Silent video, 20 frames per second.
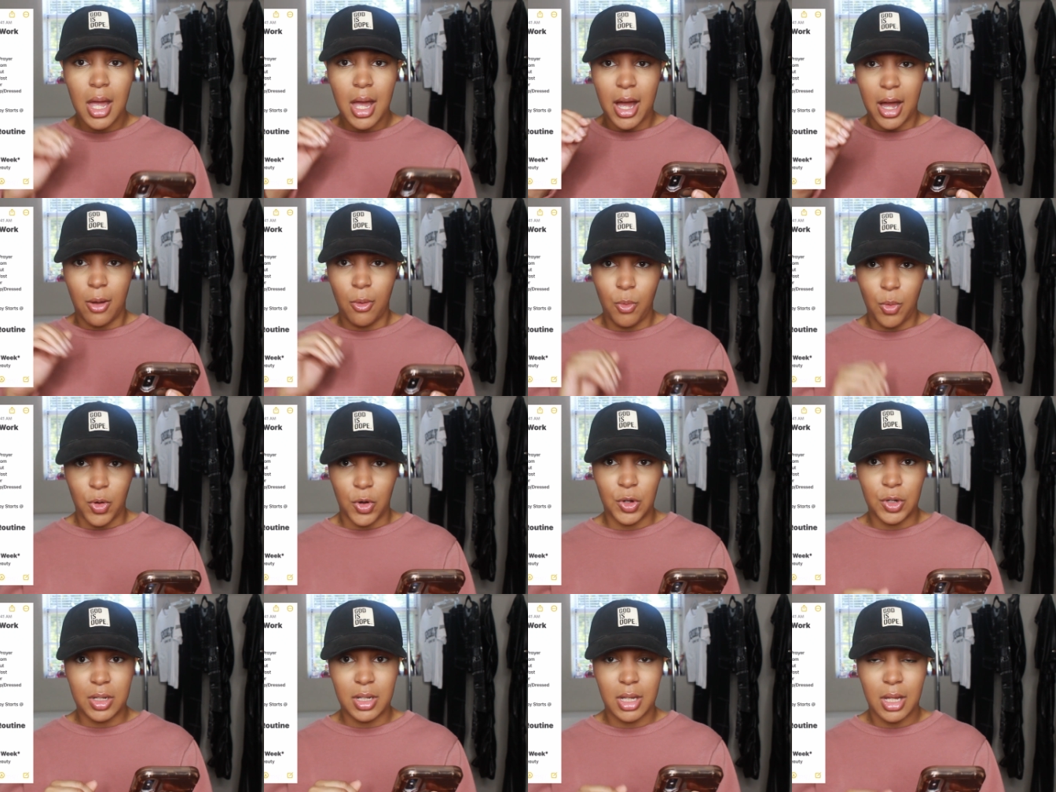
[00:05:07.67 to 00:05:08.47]
I
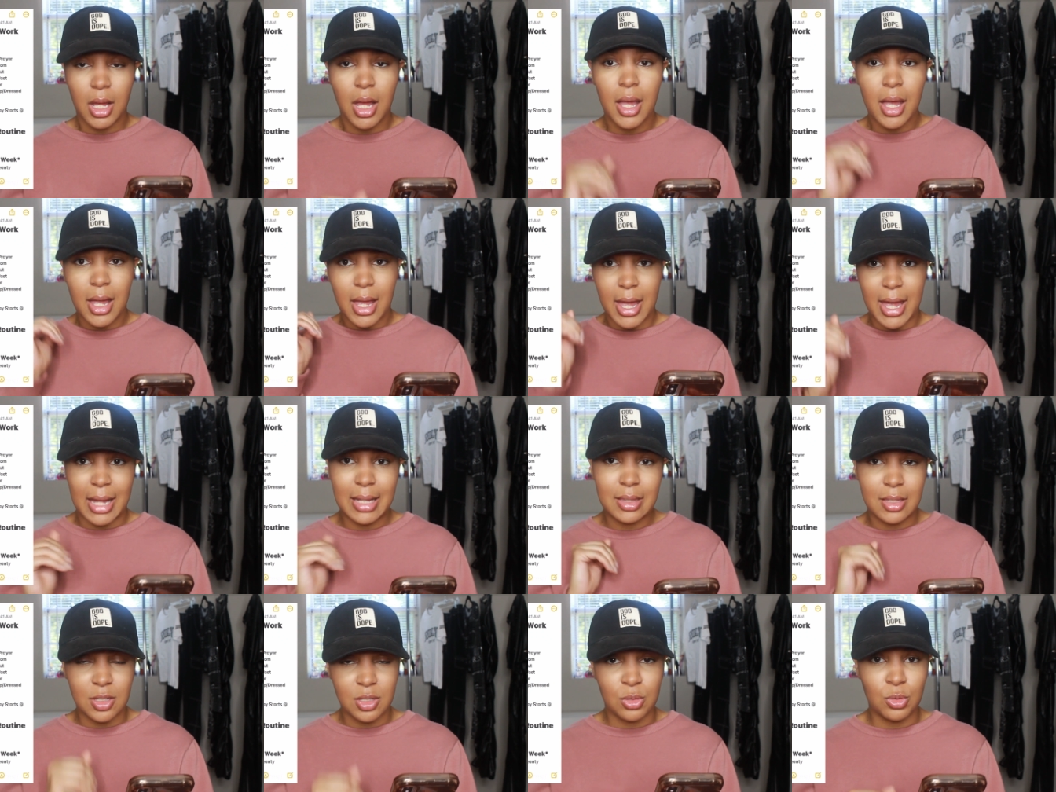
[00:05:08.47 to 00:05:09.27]
work
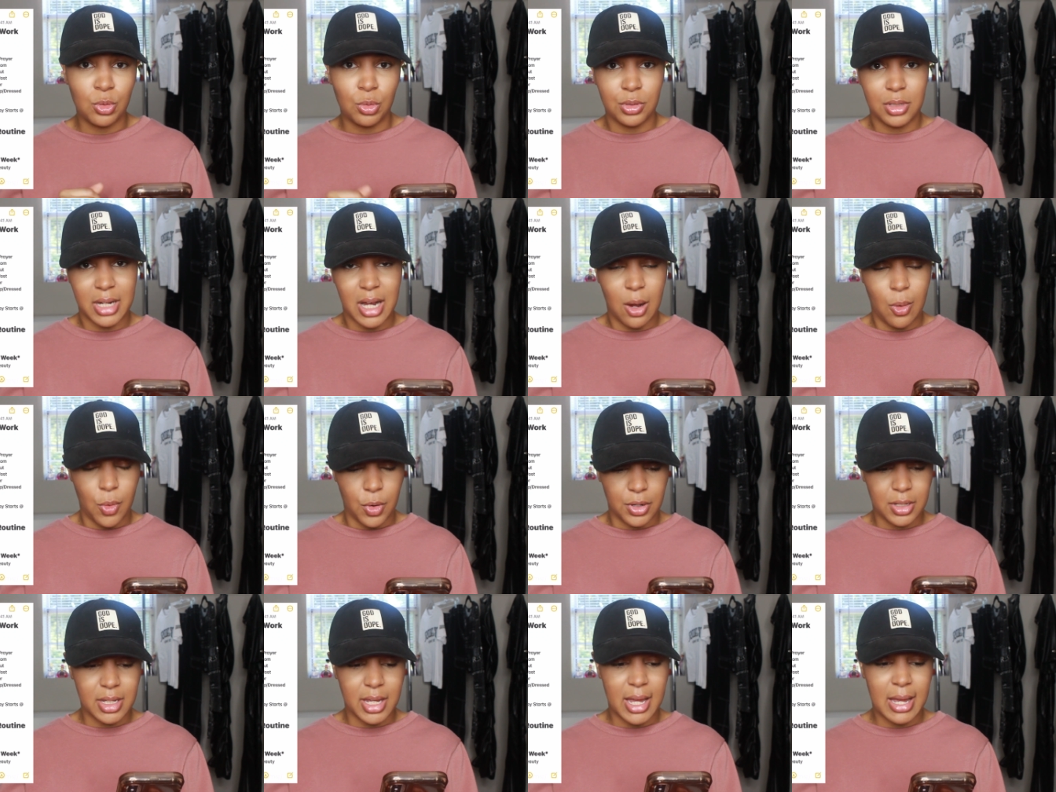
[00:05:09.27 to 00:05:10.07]
at the school that I
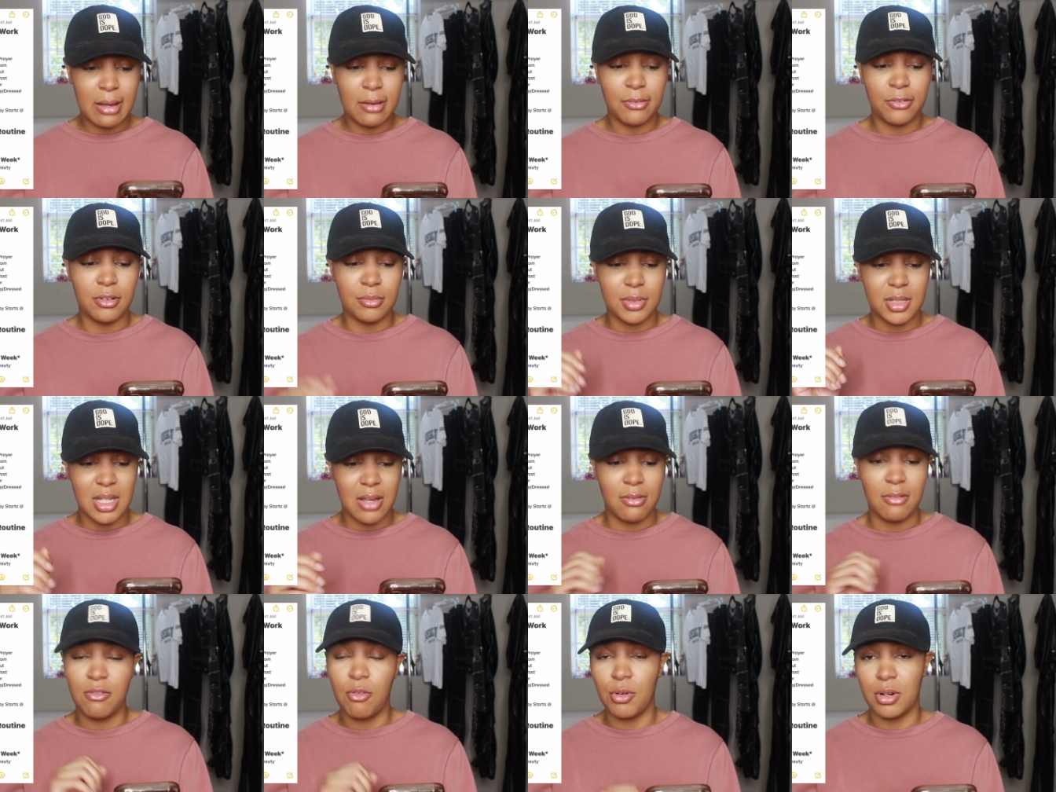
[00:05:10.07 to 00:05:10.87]
work at from
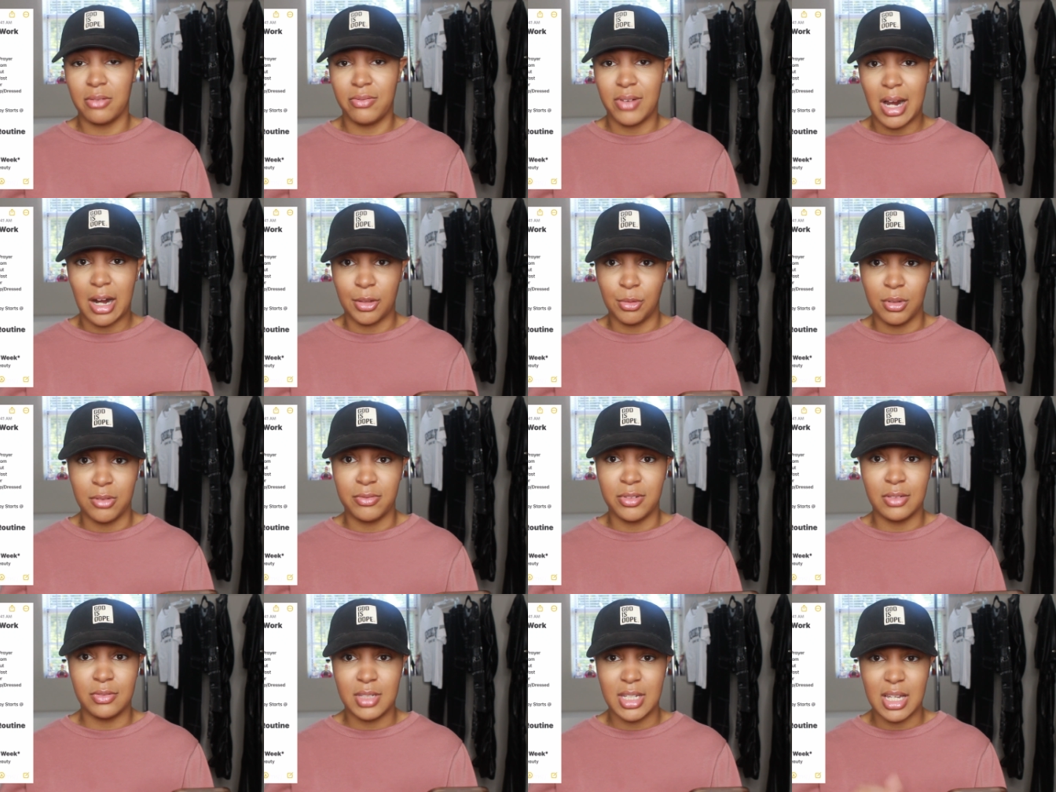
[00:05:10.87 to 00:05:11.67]
745 to
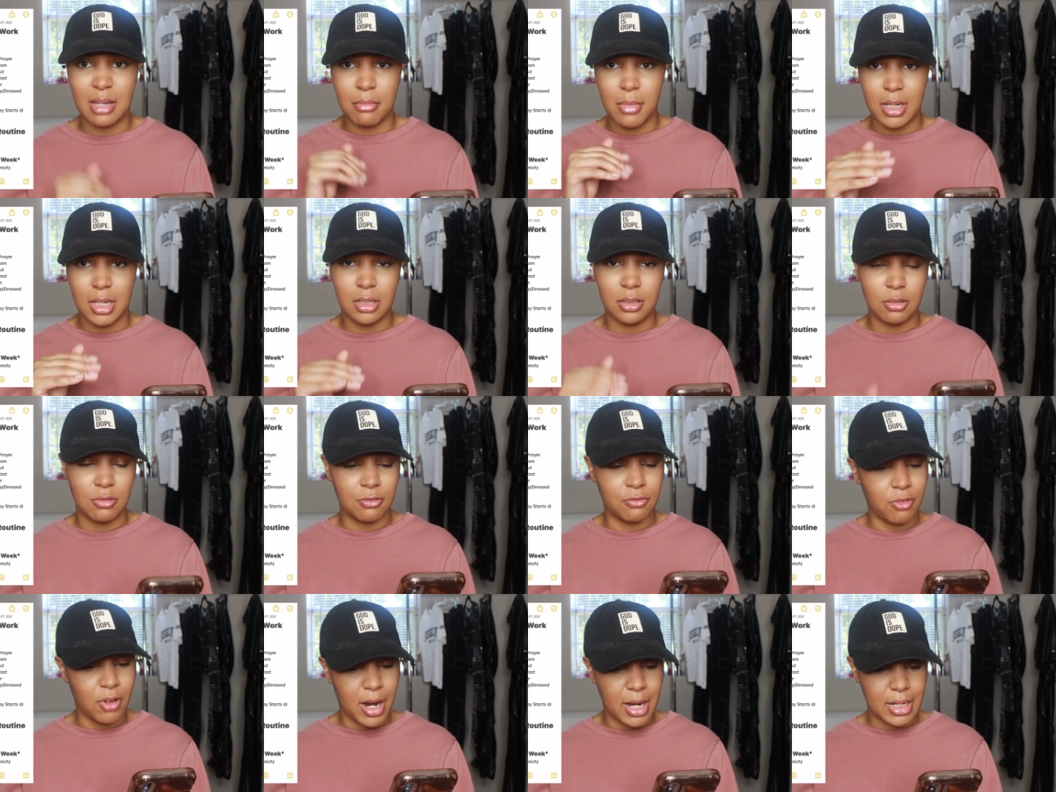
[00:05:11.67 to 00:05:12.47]
315 Monday through
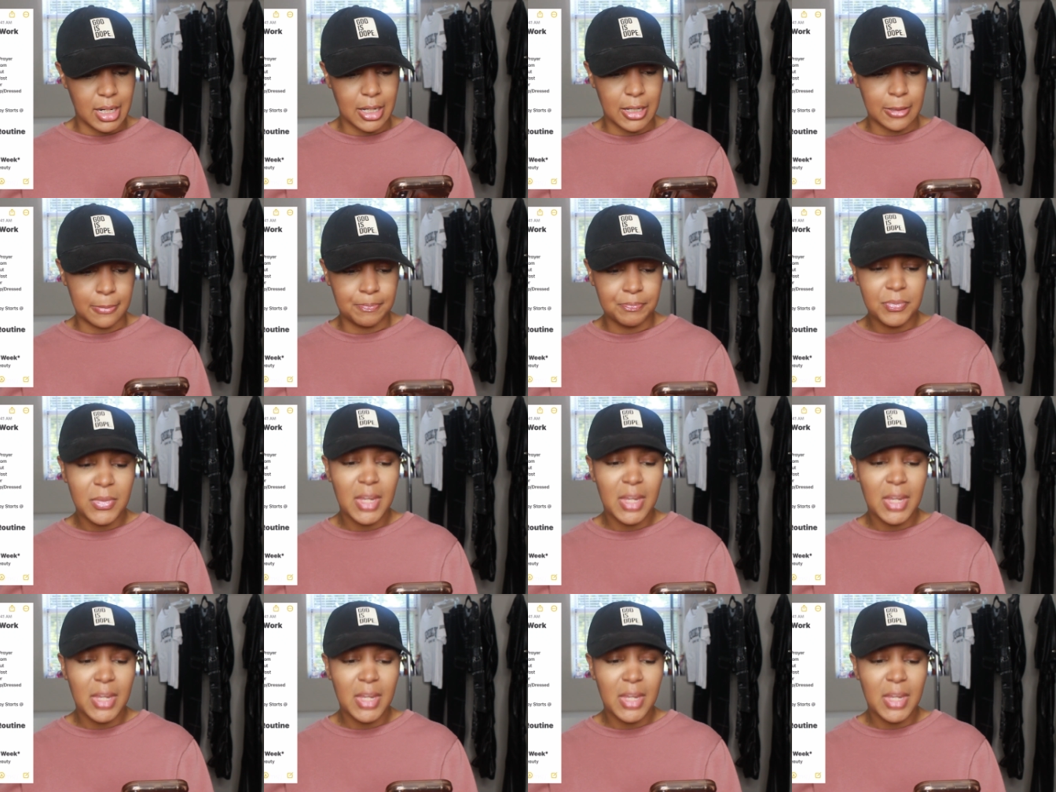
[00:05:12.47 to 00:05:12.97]
Friday.